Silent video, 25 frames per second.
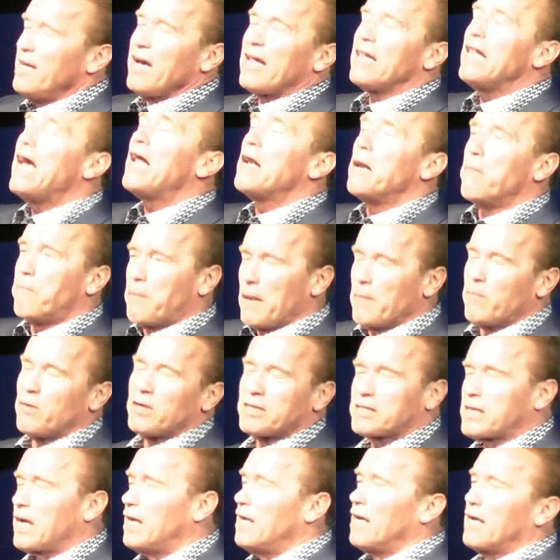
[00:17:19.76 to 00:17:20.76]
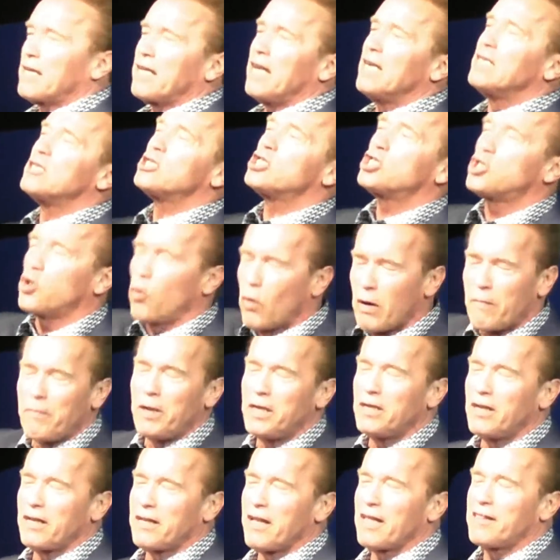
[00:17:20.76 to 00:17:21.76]
Yeah, a lot of people is going to
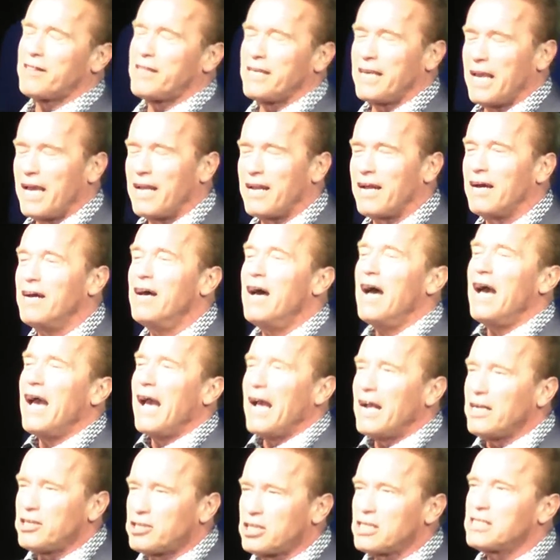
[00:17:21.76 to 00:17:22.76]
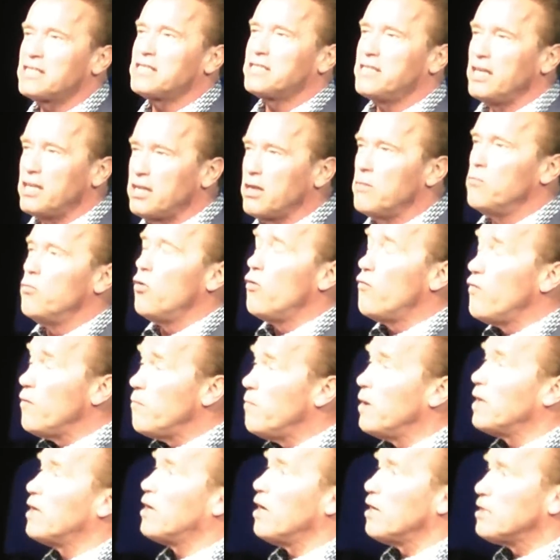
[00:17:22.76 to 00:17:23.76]
storm into the theater and just see the
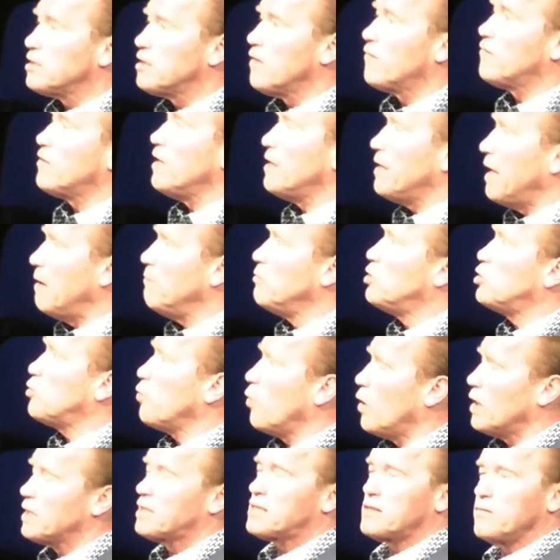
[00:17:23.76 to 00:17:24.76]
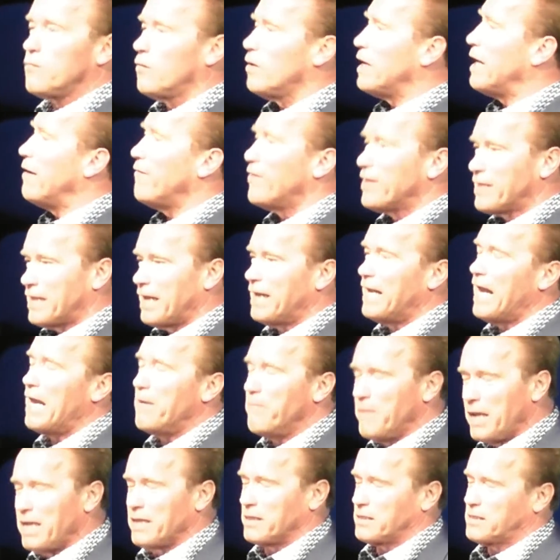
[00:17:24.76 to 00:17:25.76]
movie because of the name Schwartz, whatever the
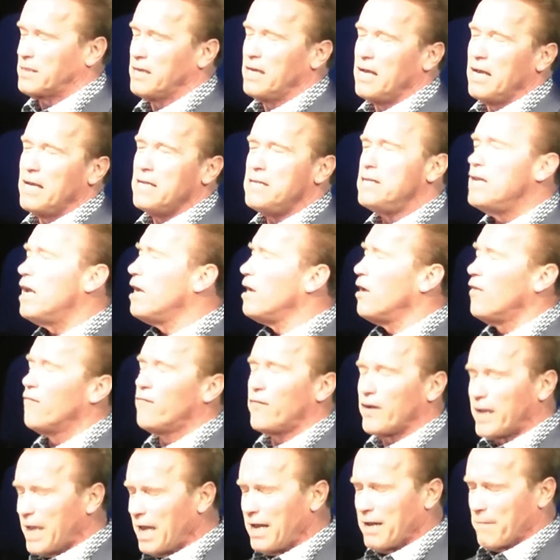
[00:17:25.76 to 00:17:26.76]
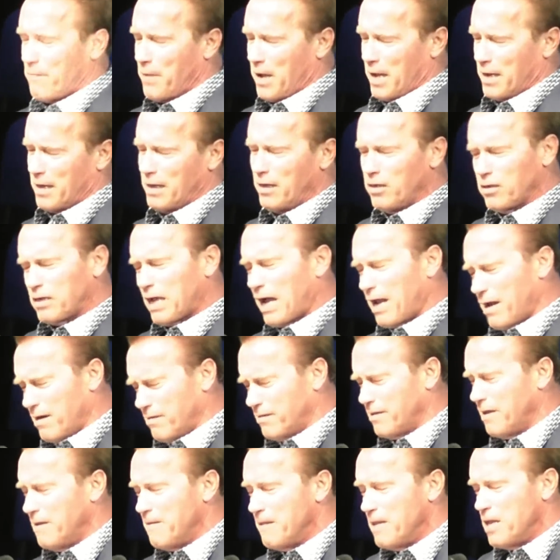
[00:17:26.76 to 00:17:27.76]
name is. No, forget about it. Look
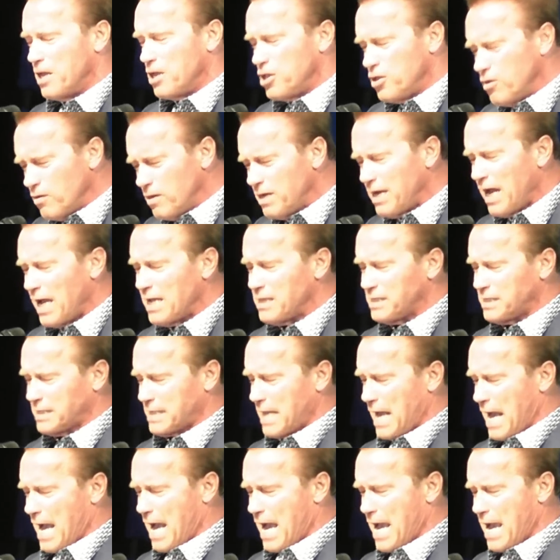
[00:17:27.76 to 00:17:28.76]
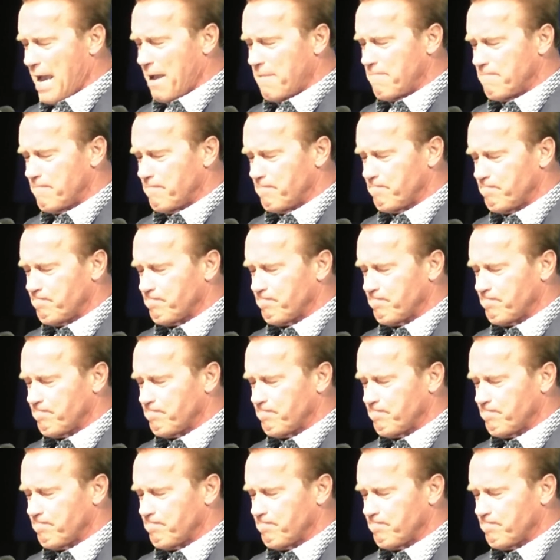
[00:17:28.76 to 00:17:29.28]
out. You're a nice guy.